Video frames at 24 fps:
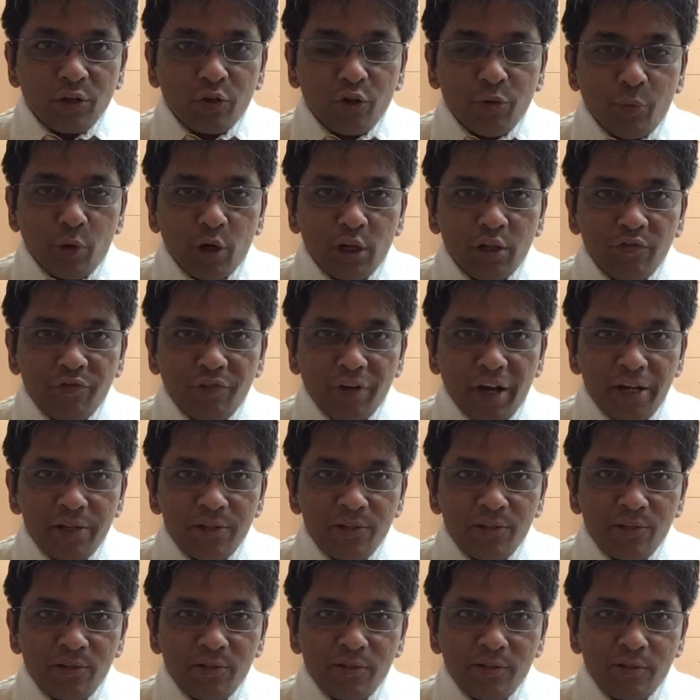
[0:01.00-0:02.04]
Good morning,
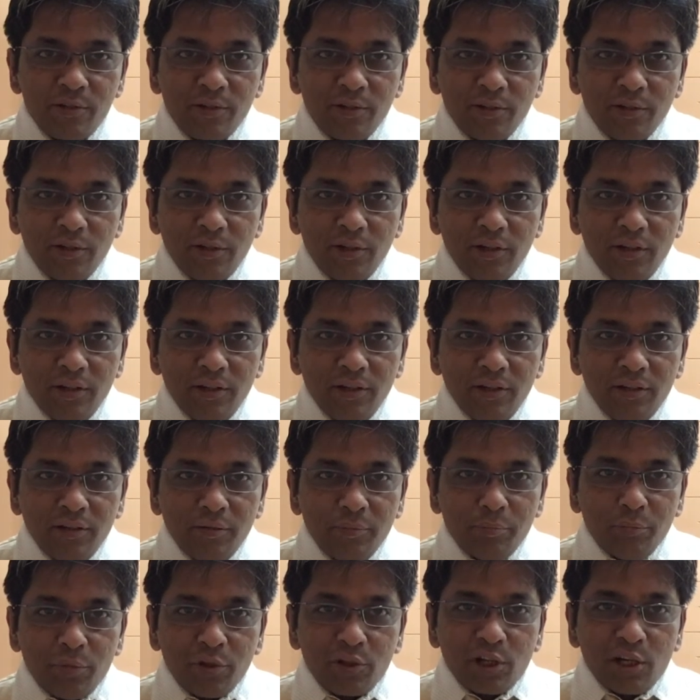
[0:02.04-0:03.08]
friends.
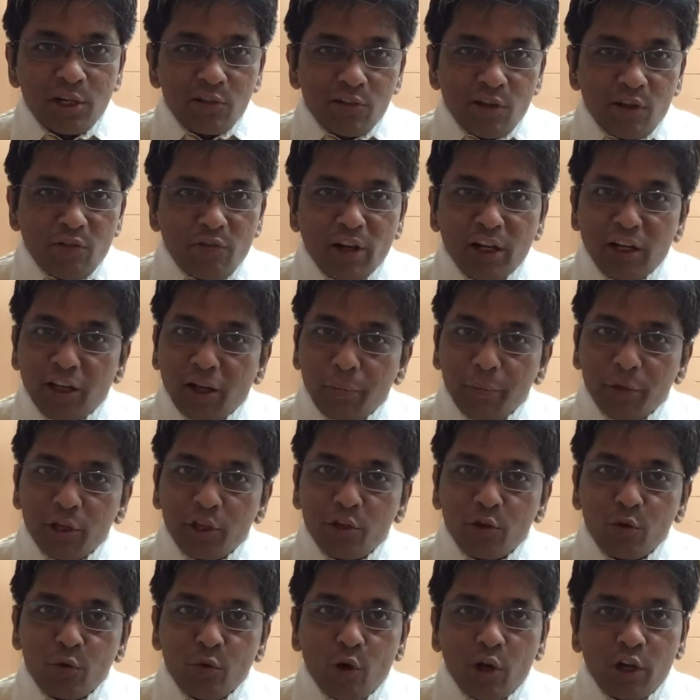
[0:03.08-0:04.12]
Bhadrasa welcoming
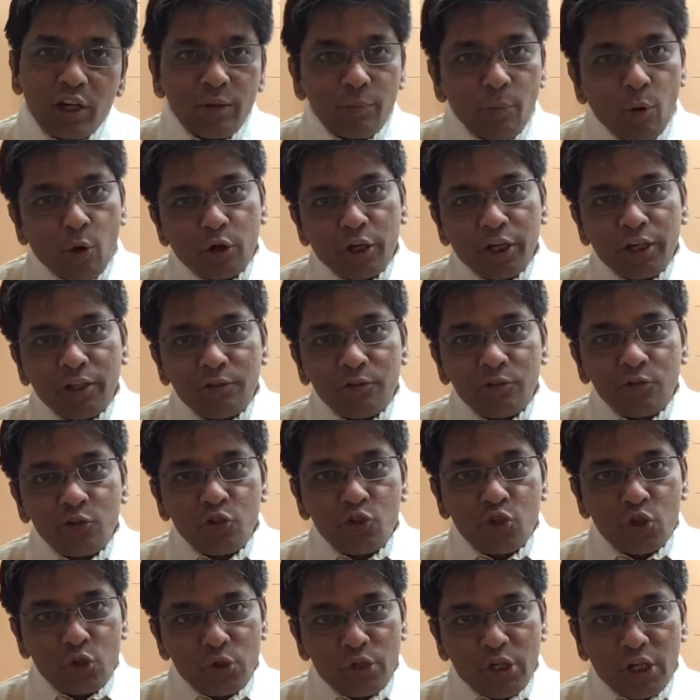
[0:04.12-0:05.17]
you early morning
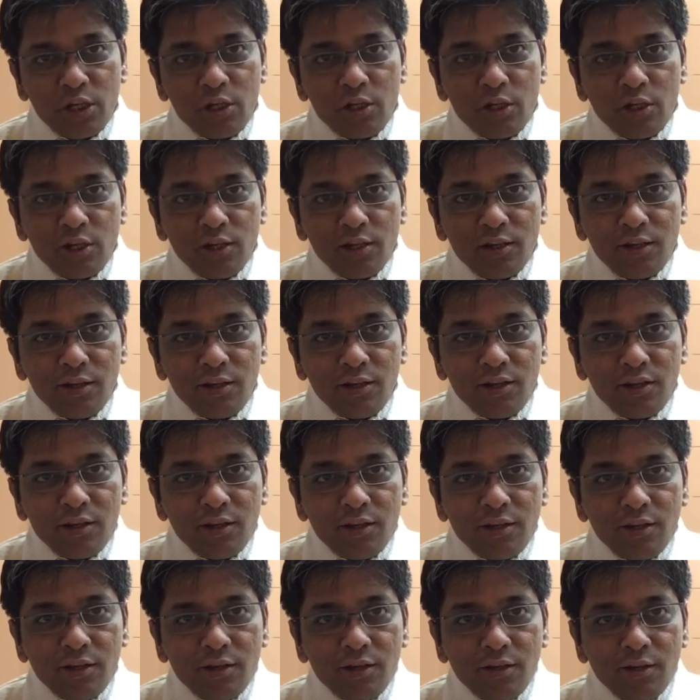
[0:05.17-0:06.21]
today
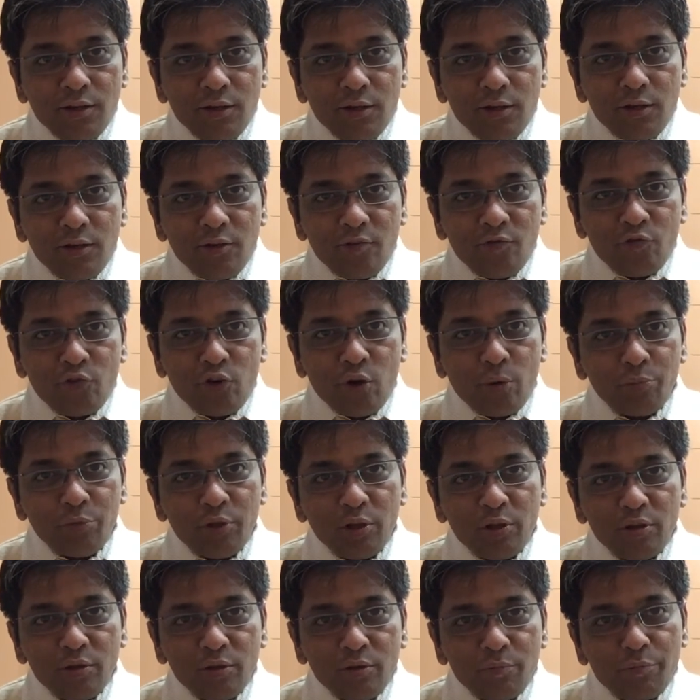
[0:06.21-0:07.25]
from
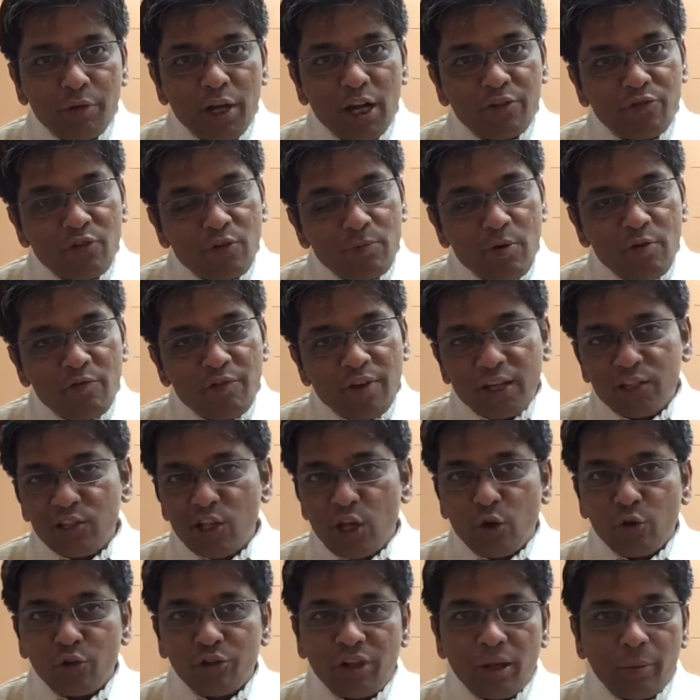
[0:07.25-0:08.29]
the platform of
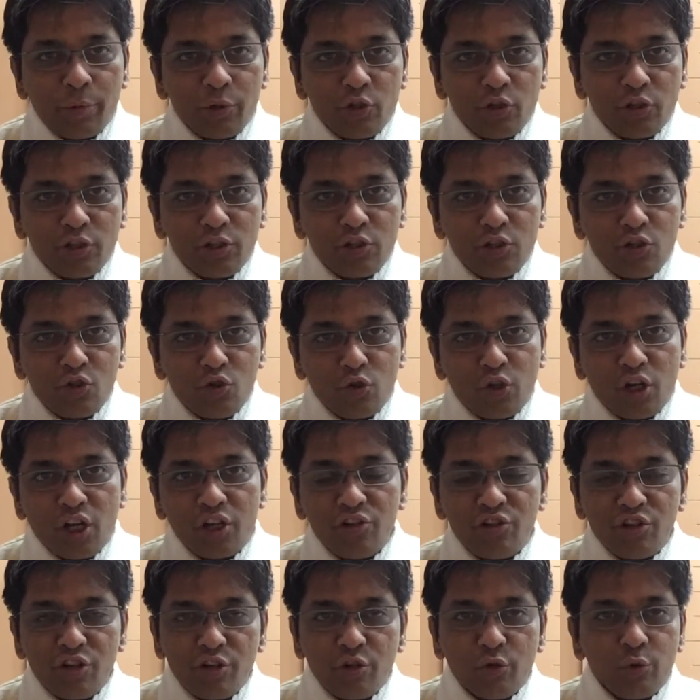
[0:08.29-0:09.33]
Hexagon Capital to
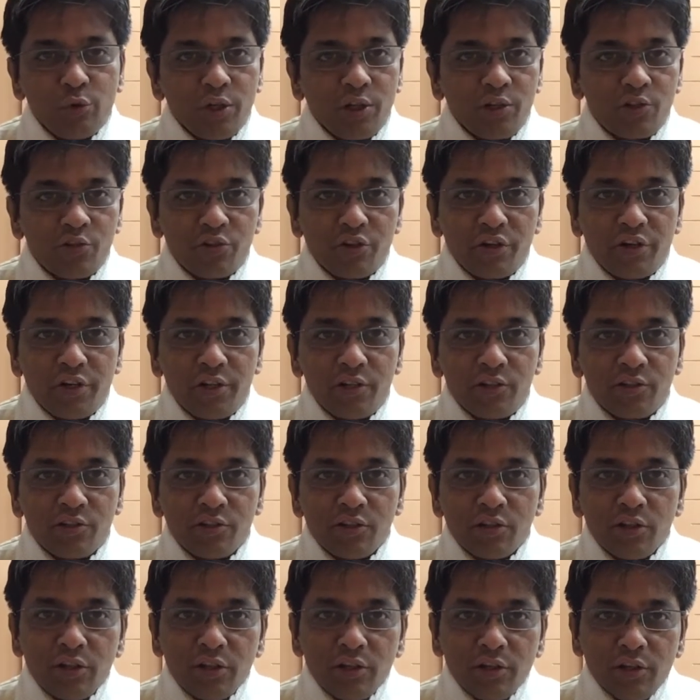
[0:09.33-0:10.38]
continue yesterday's
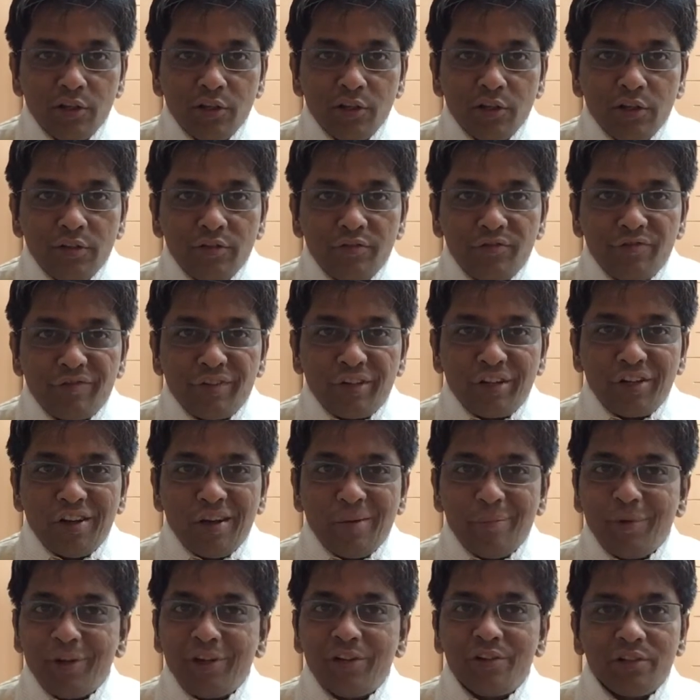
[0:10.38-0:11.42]

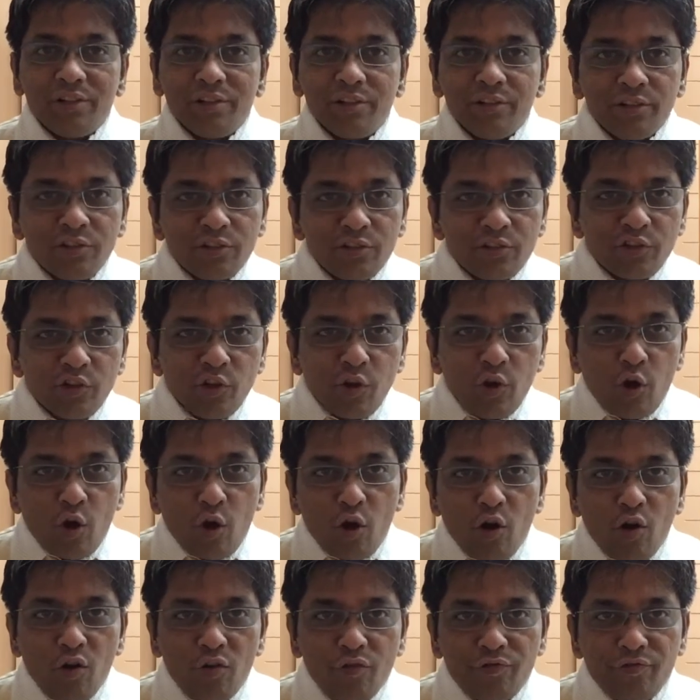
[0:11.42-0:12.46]
fundamentals
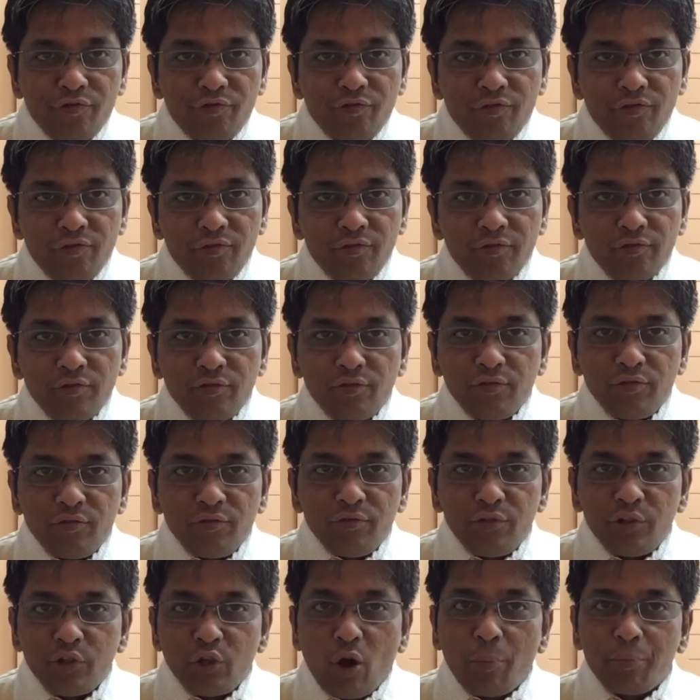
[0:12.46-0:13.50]
of
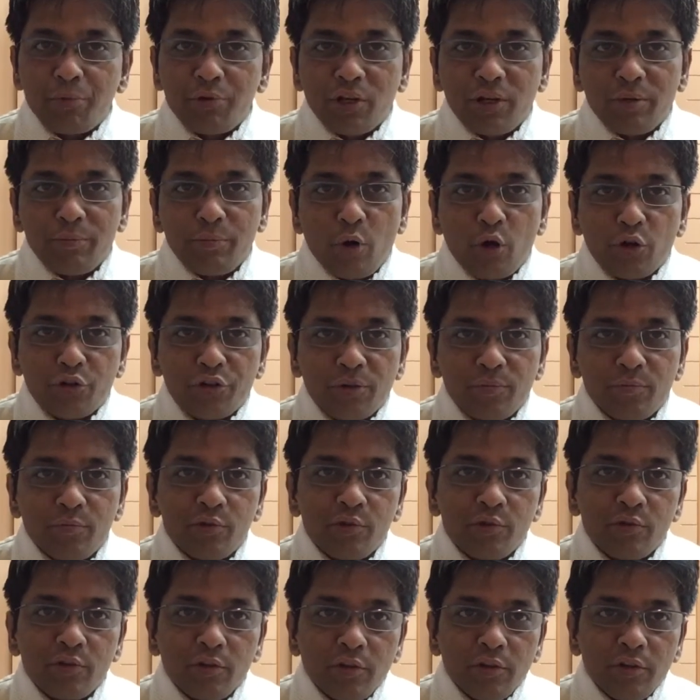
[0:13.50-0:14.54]
tops and
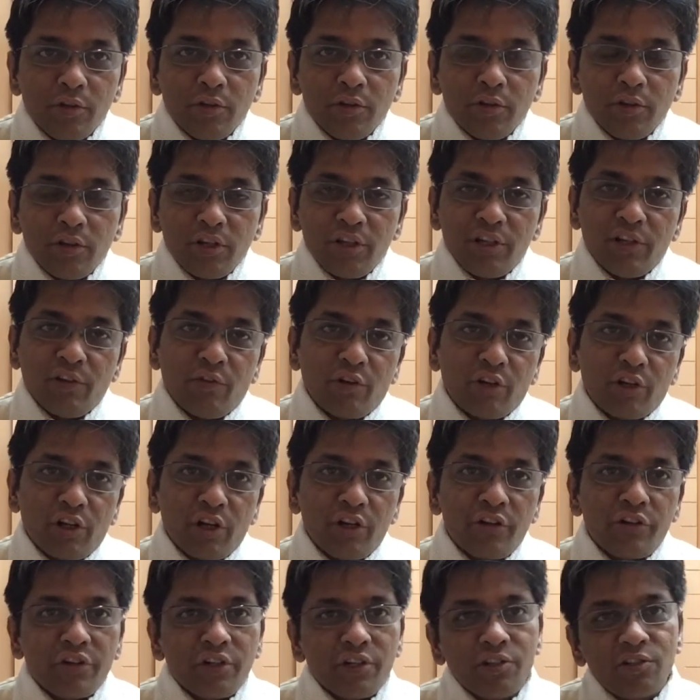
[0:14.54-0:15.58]
bottoms in our
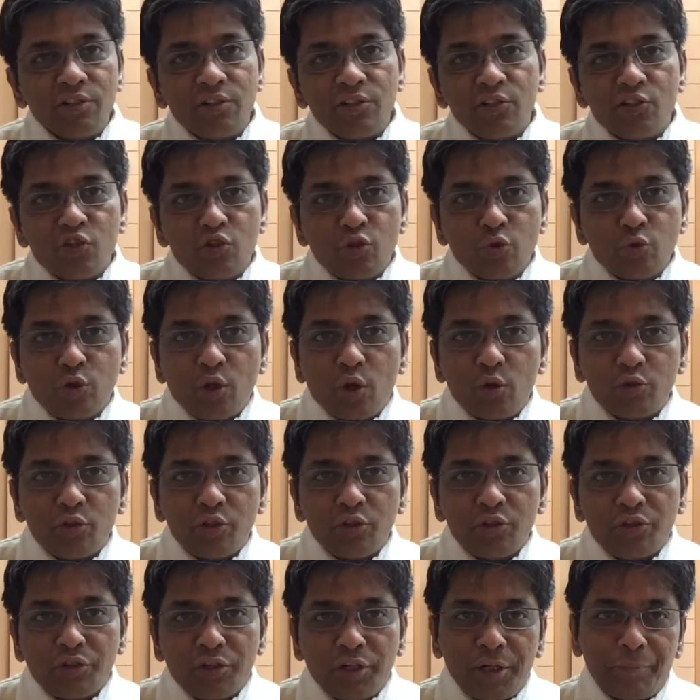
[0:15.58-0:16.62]
country since
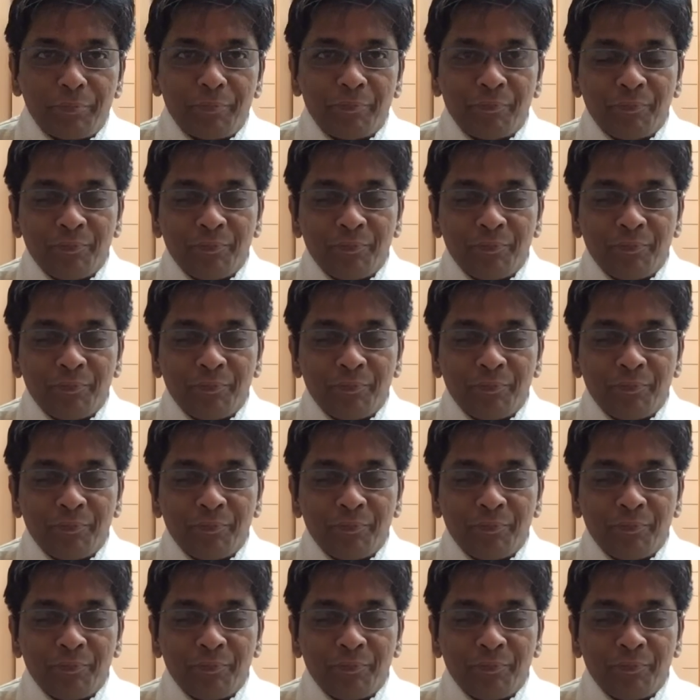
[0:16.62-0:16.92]
2003.